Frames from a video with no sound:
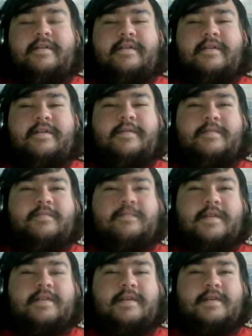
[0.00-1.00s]

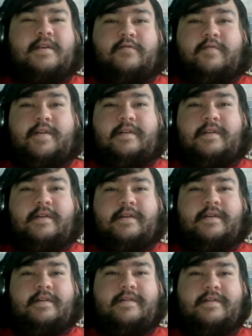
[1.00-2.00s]
is the Korean League,
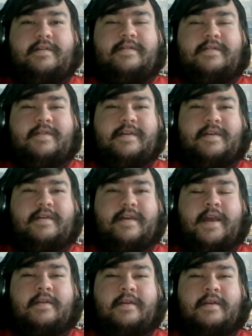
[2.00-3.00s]
the
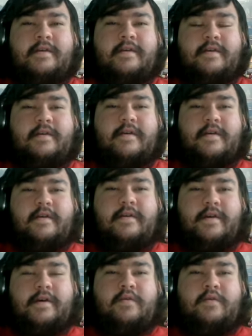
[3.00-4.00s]
K League.
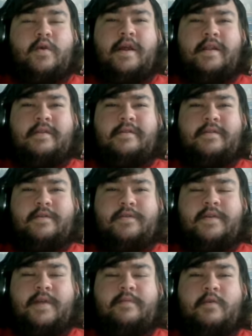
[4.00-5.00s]
One and two,
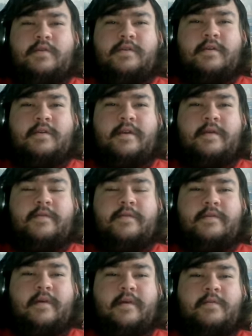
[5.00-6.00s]
I think, both started up the
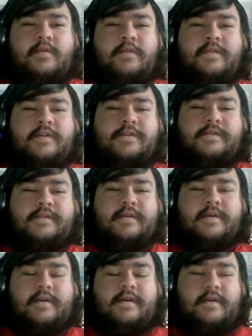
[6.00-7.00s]
top two divisions.
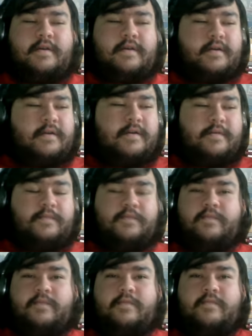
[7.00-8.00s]

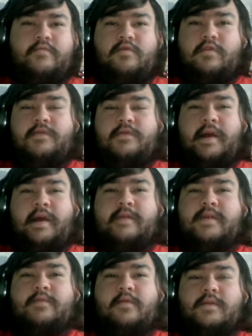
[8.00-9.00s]
Return of live
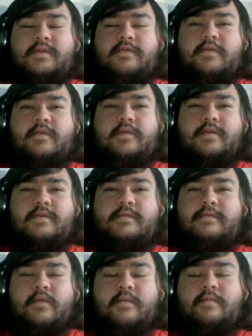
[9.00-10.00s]
sports, of course,
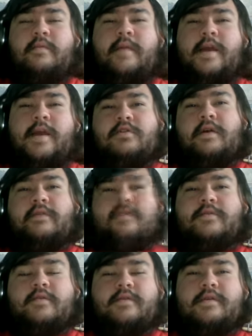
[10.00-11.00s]
or major live
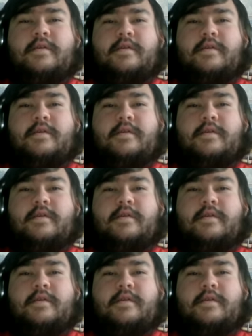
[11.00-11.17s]
sports,